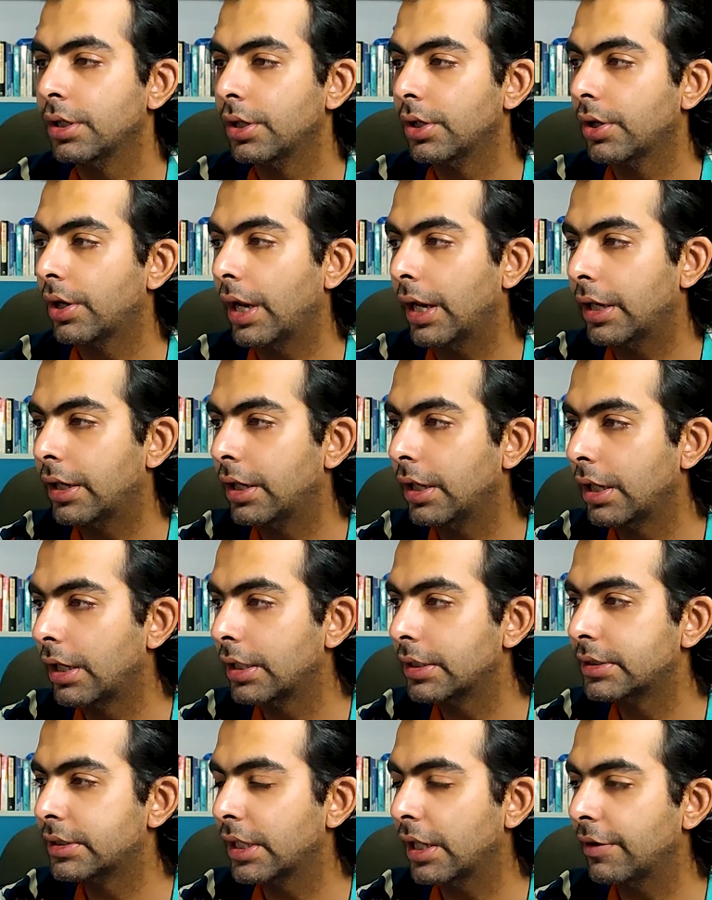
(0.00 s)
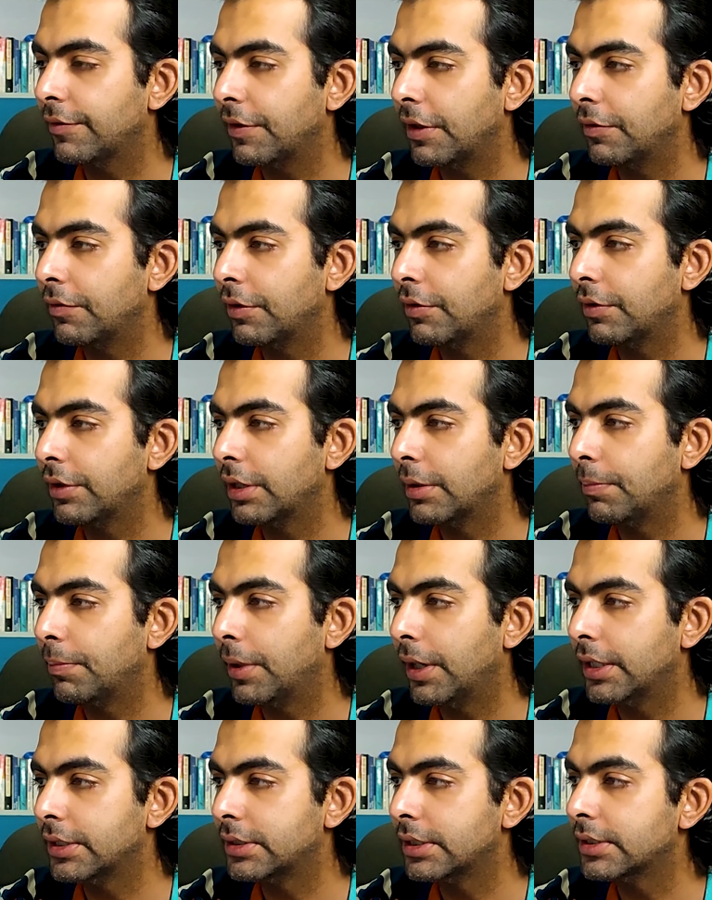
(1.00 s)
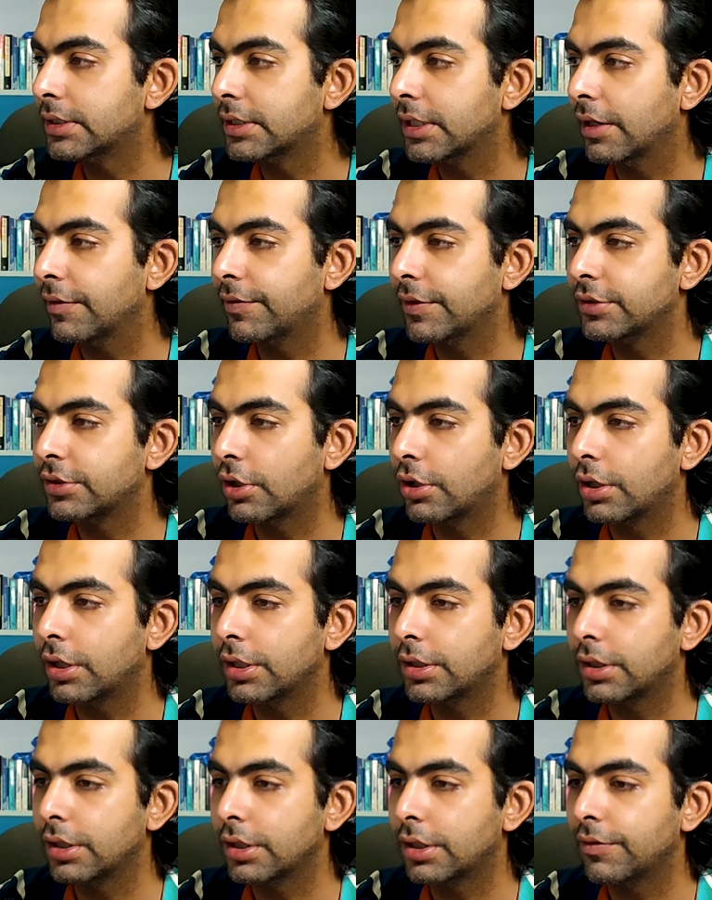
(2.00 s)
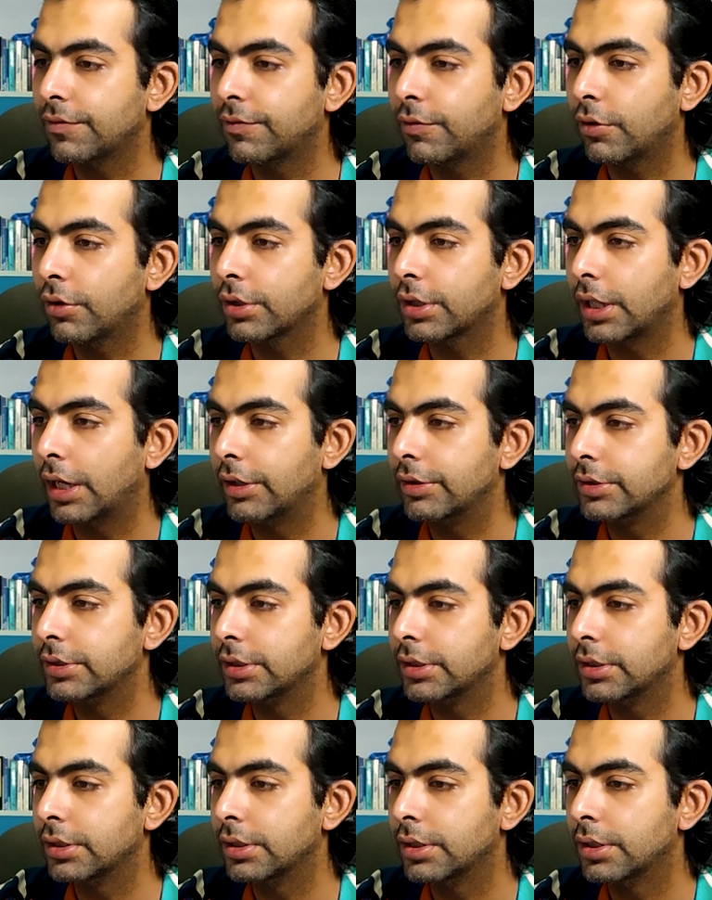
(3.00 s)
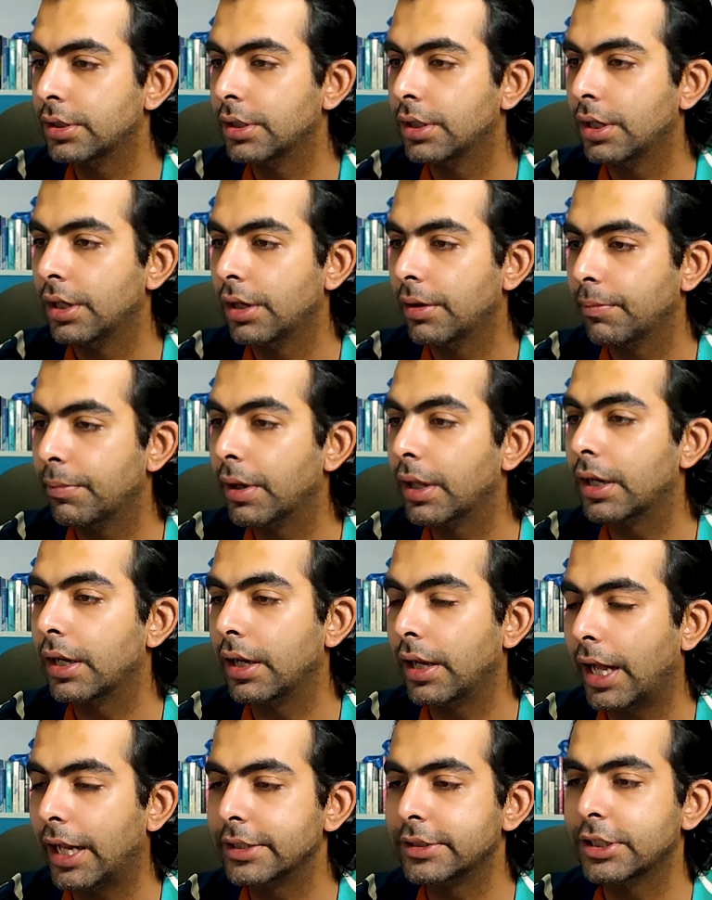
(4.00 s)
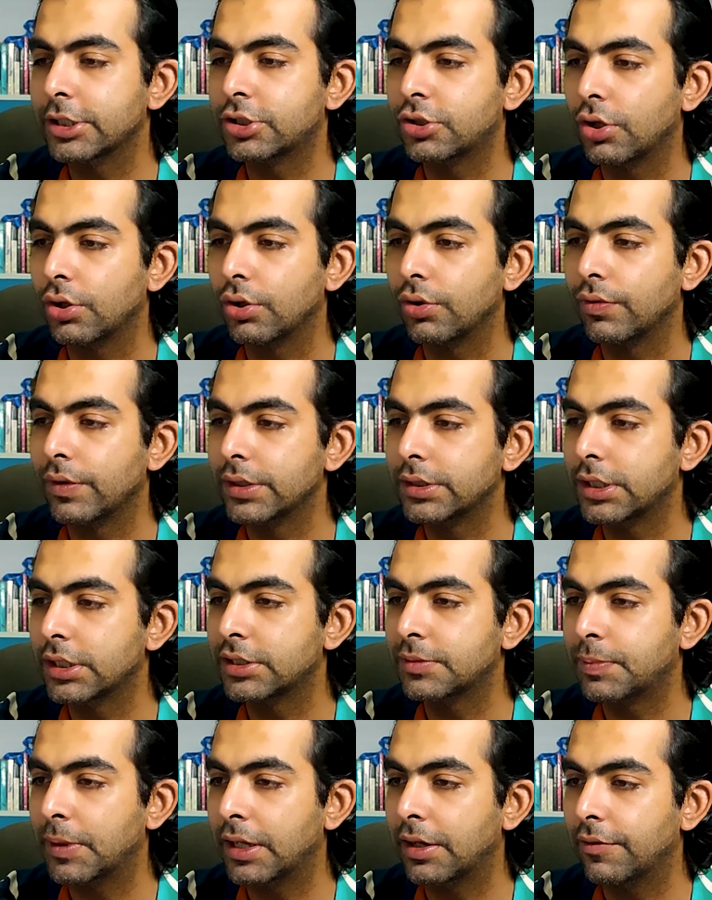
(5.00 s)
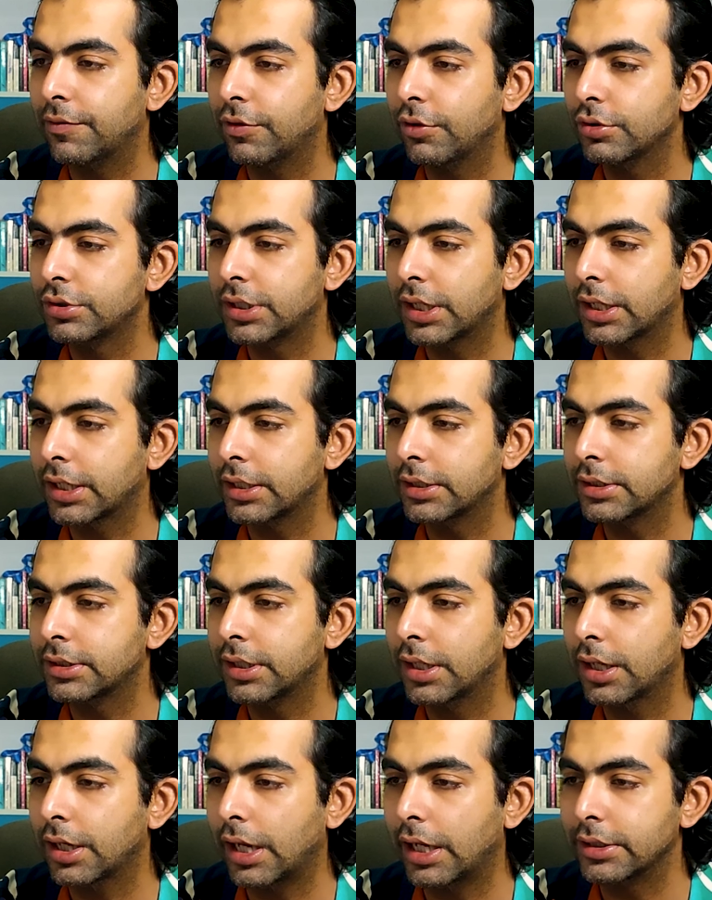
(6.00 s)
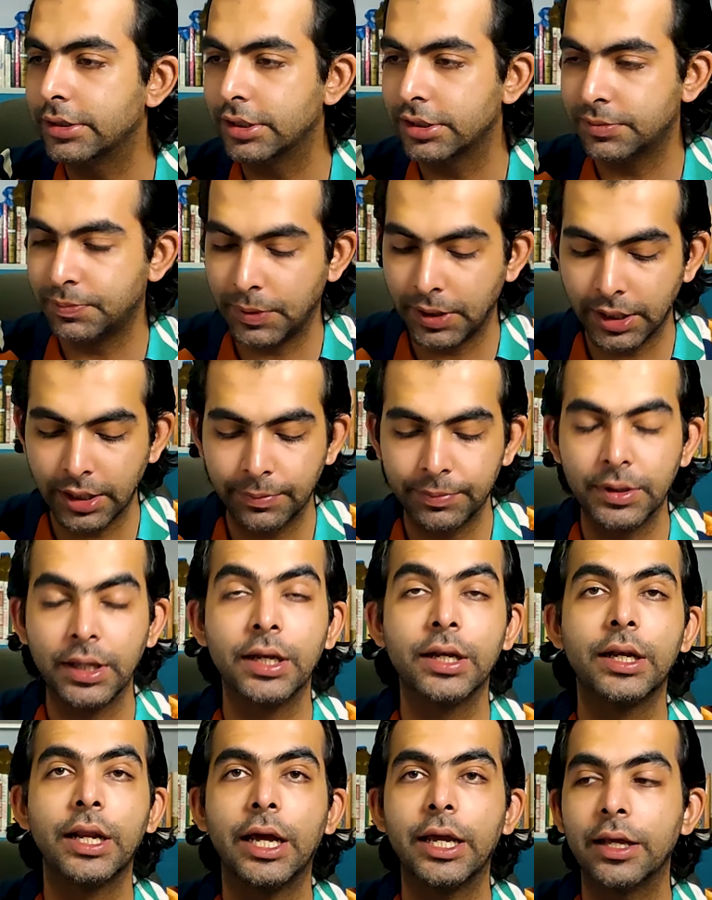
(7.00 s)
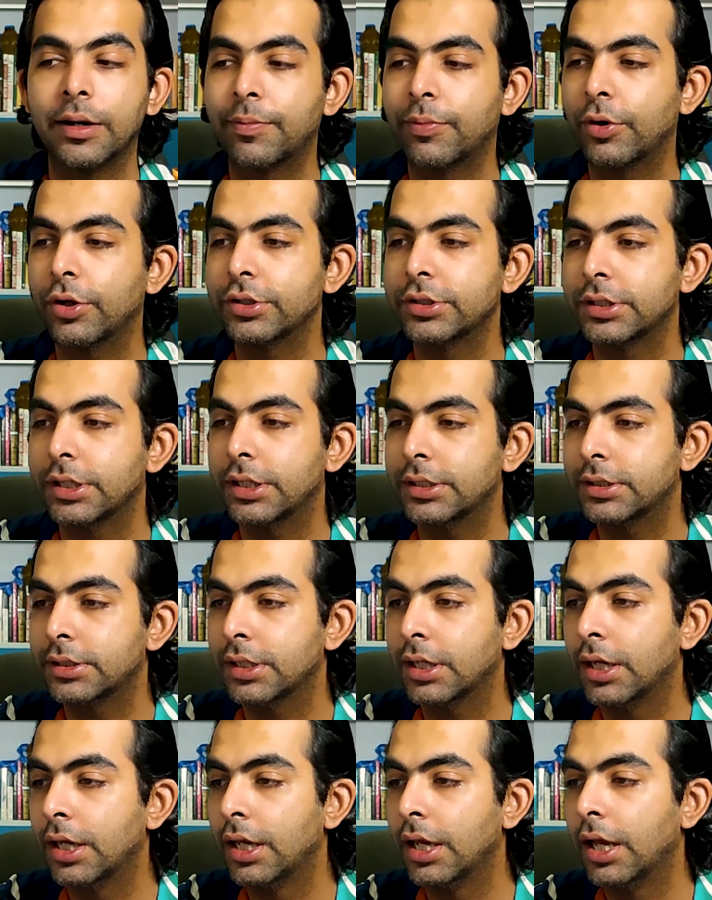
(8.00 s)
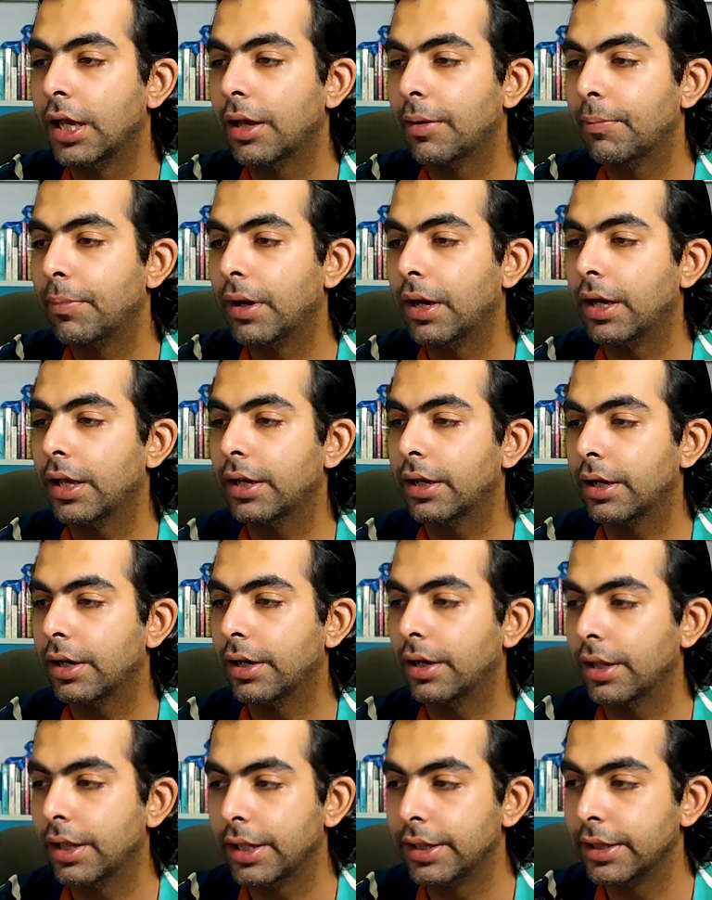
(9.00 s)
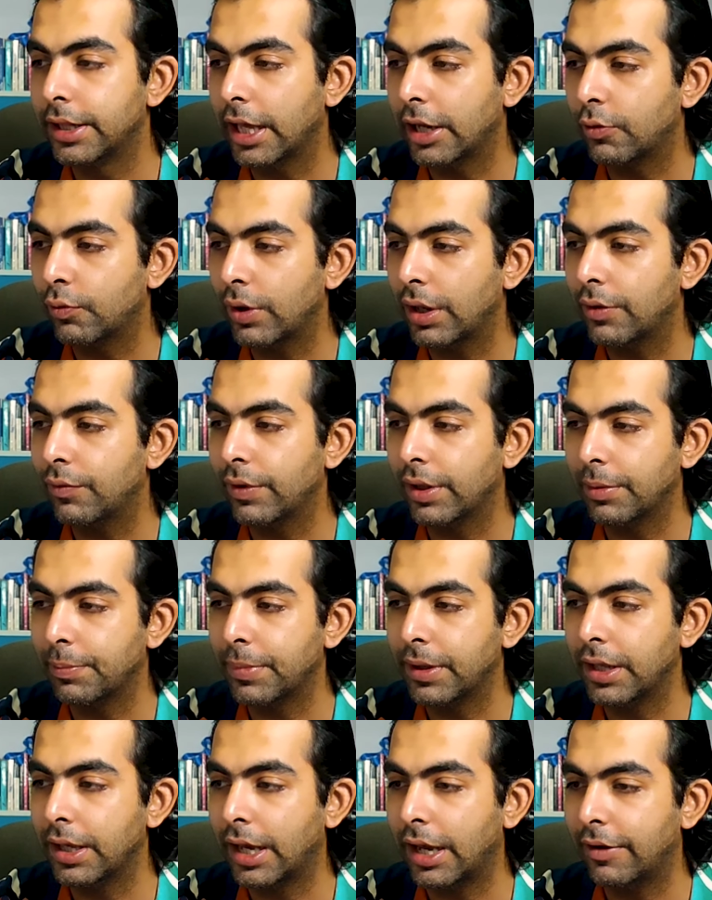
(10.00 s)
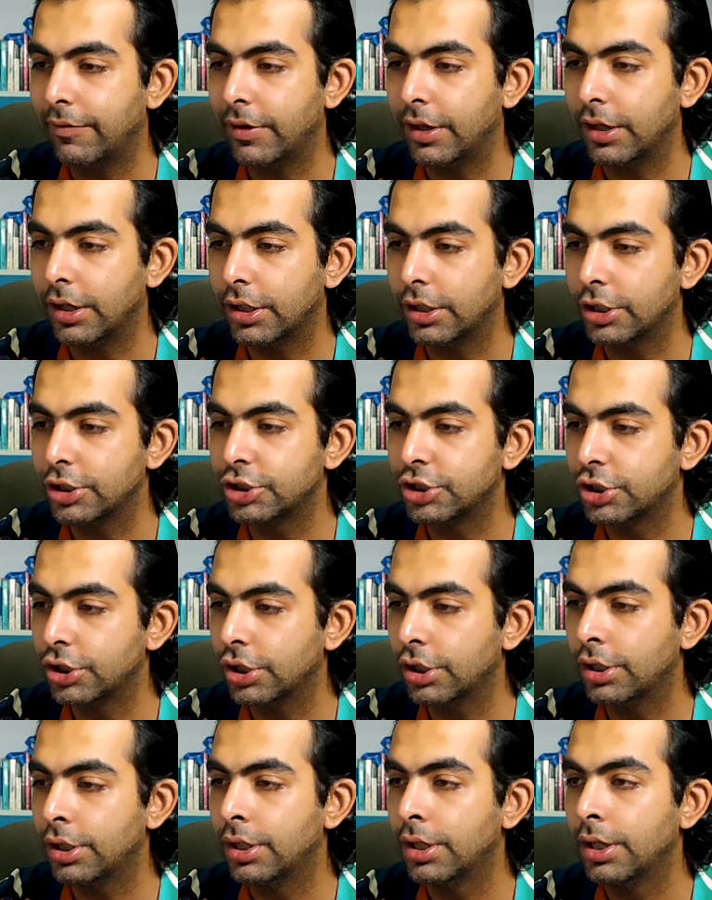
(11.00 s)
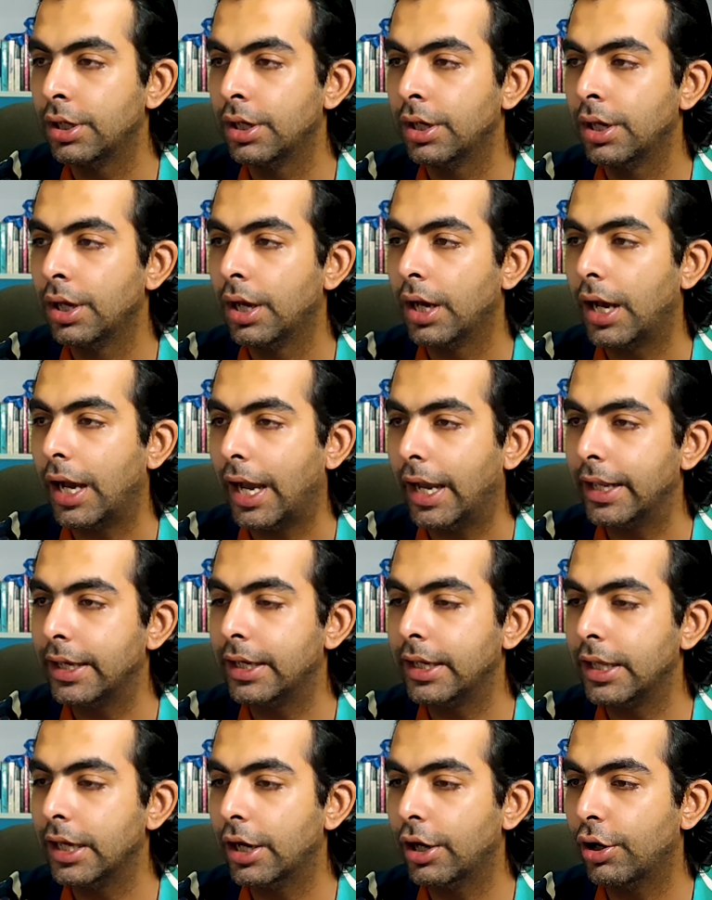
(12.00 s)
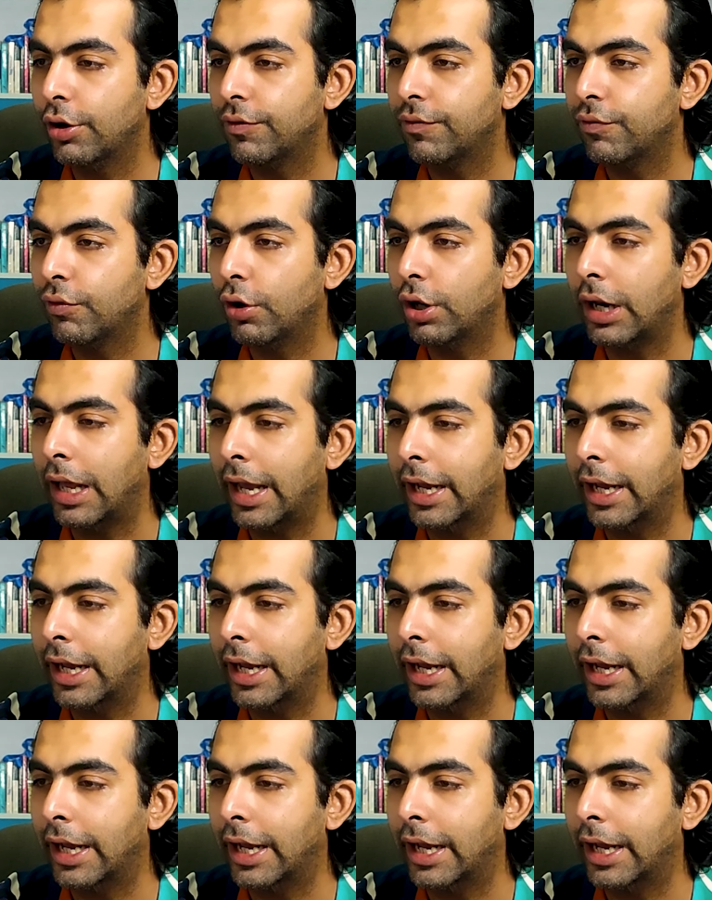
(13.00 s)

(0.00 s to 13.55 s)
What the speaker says: right here itself, even with the base itself, is already 34,000. But I'll just show you. We'll just spend a few seconds here. I'll just speed up the entire process, but in that way we'll be having an assured idea of what